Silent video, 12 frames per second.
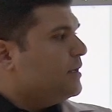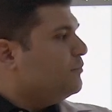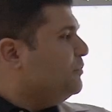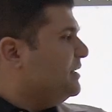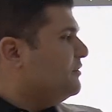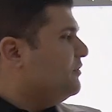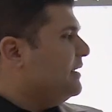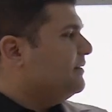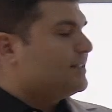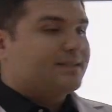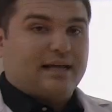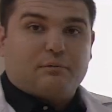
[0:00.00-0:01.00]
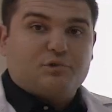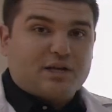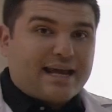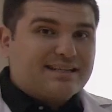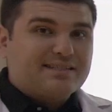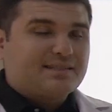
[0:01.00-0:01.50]
between the
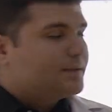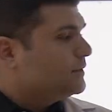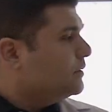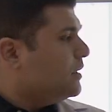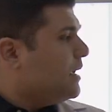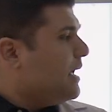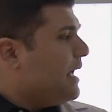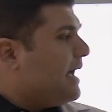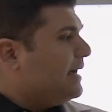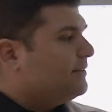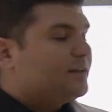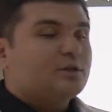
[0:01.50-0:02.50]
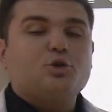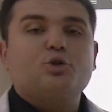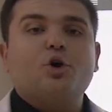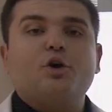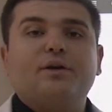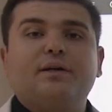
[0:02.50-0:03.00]
subjects, and
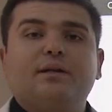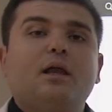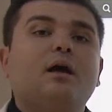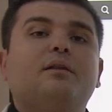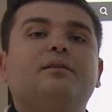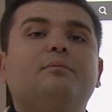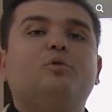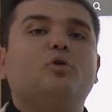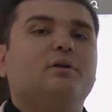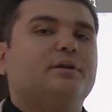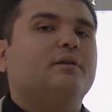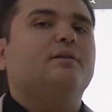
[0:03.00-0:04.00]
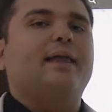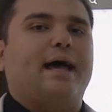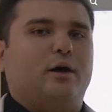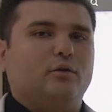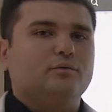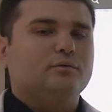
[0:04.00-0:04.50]
circle the plural
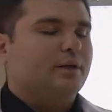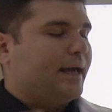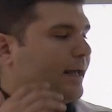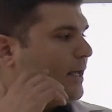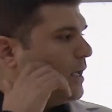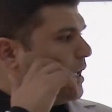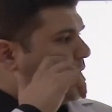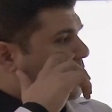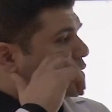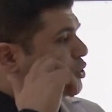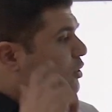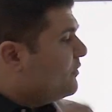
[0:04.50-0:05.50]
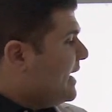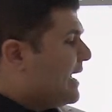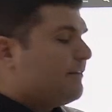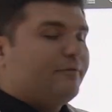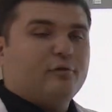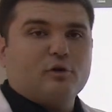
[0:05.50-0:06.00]
noun, okay? So we
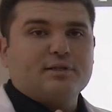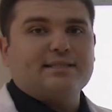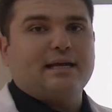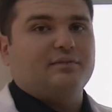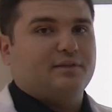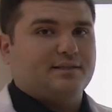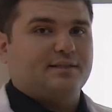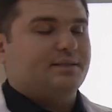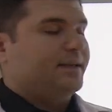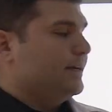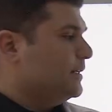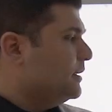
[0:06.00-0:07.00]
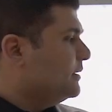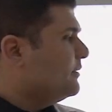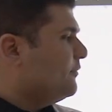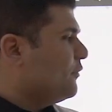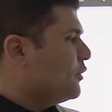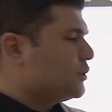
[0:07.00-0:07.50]
have 4 sentences here. The
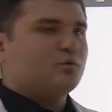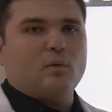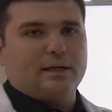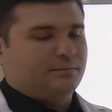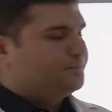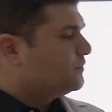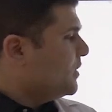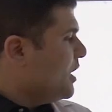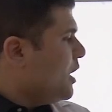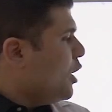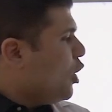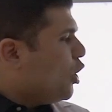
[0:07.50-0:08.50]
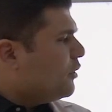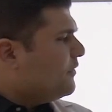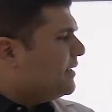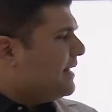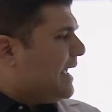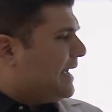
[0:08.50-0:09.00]
first one,
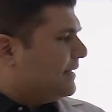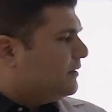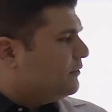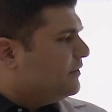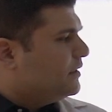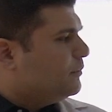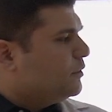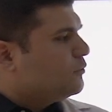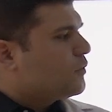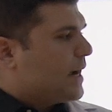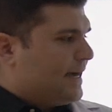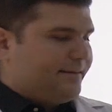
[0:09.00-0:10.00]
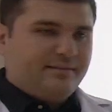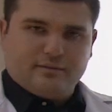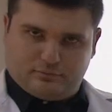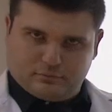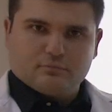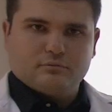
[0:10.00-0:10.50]
Orville and Wilbur Wright
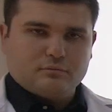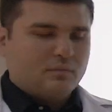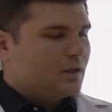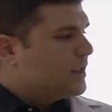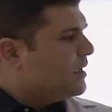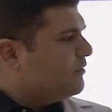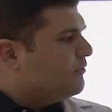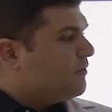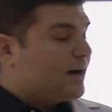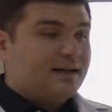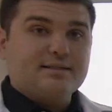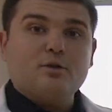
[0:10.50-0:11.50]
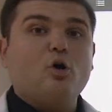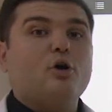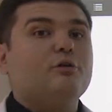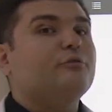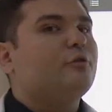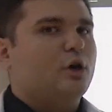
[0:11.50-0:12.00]
was
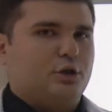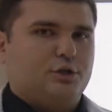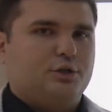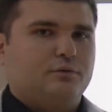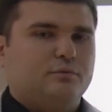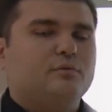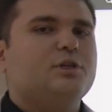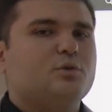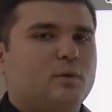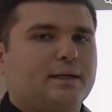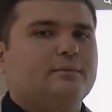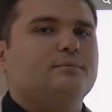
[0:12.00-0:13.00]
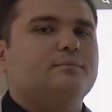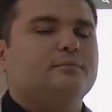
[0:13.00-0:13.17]
or were. Which one?